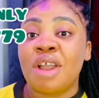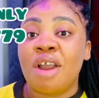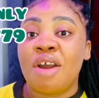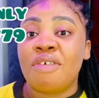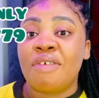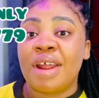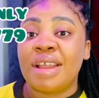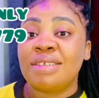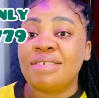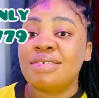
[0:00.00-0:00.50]
All
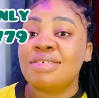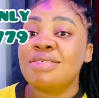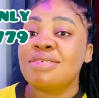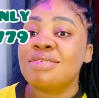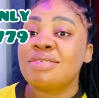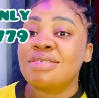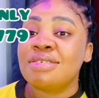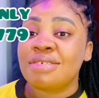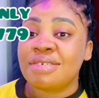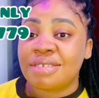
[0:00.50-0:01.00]
right,
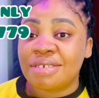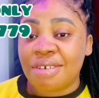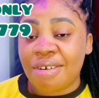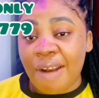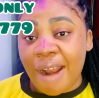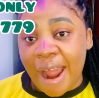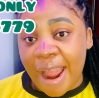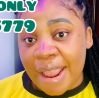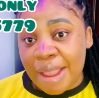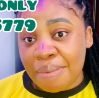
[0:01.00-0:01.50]

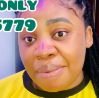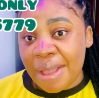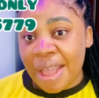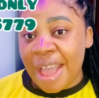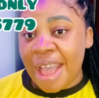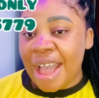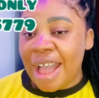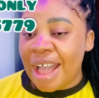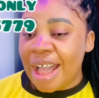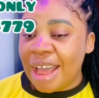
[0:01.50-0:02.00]
subscribe,
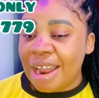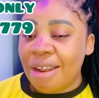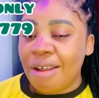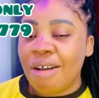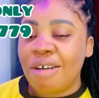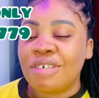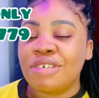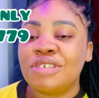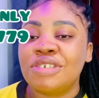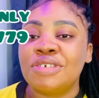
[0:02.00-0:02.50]
and
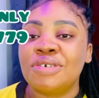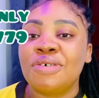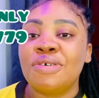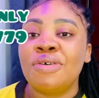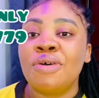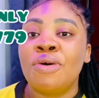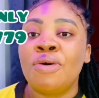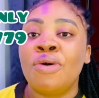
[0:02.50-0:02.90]
also